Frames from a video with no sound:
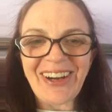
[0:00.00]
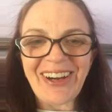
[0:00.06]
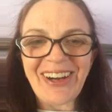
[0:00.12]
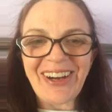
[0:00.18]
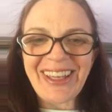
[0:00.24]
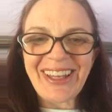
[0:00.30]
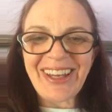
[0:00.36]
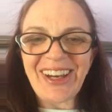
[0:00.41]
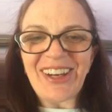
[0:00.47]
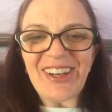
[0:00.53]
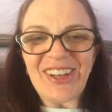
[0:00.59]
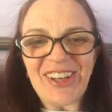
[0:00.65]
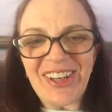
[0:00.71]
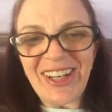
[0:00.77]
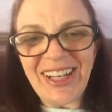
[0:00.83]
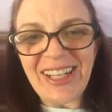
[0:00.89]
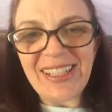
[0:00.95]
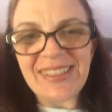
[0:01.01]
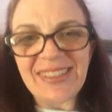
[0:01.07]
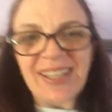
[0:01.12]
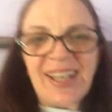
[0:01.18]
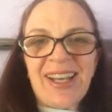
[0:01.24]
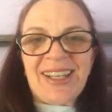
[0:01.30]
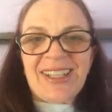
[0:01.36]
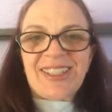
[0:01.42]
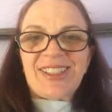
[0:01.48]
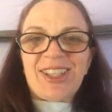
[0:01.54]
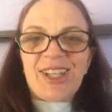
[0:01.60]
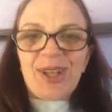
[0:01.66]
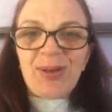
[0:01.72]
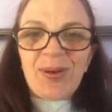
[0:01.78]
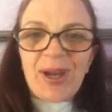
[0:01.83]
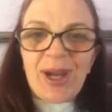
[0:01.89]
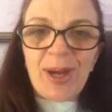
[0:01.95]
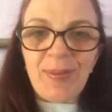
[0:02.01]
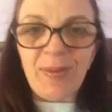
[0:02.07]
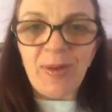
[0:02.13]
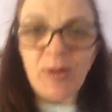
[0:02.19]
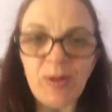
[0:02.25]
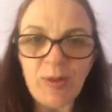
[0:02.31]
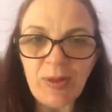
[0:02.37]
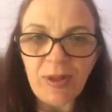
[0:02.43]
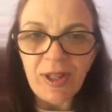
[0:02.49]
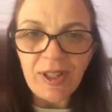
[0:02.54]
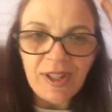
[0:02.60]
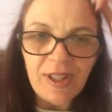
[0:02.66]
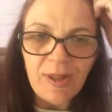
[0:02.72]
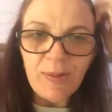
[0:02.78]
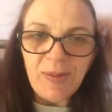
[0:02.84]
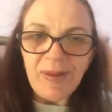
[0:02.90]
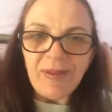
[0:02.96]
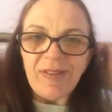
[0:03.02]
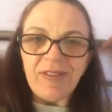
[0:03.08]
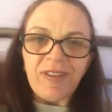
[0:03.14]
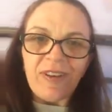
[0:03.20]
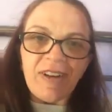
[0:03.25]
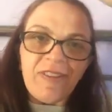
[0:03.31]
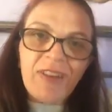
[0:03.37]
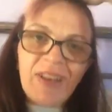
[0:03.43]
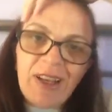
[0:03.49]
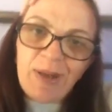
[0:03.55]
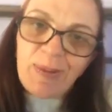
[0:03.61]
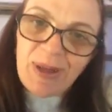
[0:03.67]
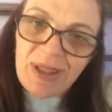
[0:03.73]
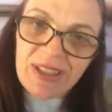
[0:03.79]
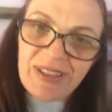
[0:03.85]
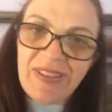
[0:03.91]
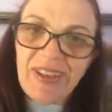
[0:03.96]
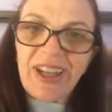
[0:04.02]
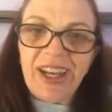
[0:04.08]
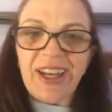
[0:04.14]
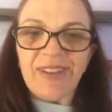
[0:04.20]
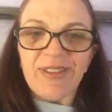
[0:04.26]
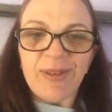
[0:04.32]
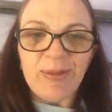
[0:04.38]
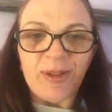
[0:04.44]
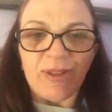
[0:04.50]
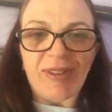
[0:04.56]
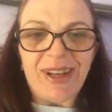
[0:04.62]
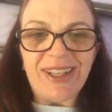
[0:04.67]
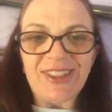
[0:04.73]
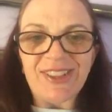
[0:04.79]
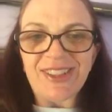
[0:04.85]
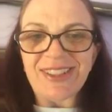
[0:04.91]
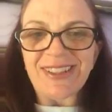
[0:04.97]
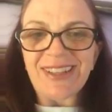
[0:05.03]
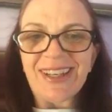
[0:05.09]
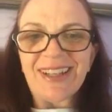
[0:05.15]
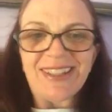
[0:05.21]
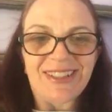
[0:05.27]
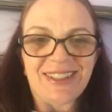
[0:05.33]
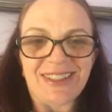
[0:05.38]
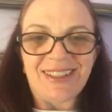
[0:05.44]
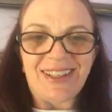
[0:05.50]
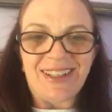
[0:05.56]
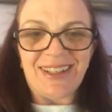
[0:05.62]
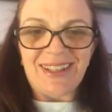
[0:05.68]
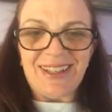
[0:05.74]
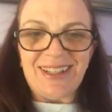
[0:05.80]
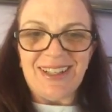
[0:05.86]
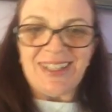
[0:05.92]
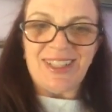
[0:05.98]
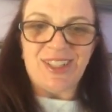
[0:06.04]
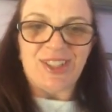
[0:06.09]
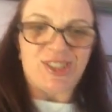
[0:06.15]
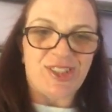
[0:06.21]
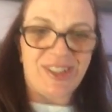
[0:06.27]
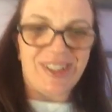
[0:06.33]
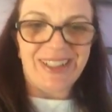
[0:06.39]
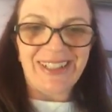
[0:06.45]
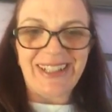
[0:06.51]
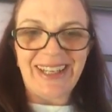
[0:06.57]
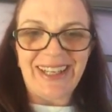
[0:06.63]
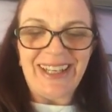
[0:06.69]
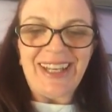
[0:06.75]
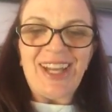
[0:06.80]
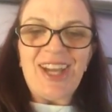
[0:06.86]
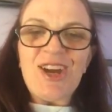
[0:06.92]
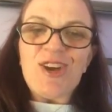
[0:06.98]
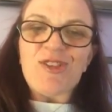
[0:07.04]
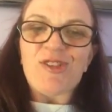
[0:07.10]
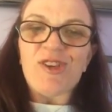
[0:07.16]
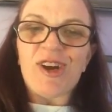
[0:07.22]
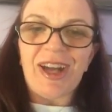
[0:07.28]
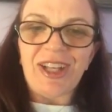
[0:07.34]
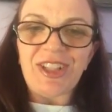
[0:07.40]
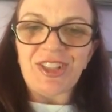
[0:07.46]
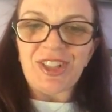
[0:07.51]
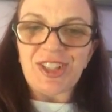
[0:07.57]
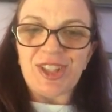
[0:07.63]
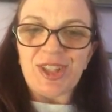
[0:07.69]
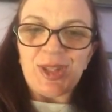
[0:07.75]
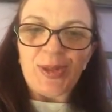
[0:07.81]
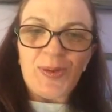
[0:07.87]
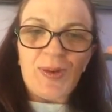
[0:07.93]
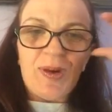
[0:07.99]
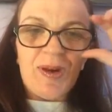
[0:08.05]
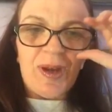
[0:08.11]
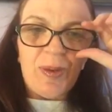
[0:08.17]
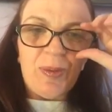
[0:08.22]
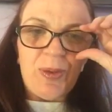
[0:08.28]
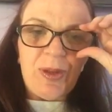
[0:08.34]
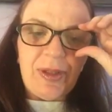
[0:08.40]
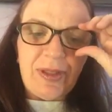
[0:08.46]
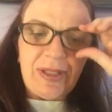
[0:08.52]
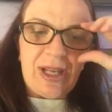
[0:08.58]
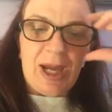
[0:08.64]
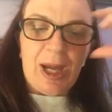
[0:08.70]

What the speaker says: Hi guys, so oh god, I've got me fluffy little bits of hair from the rain today. It's good, isn't it? Right, just thought I would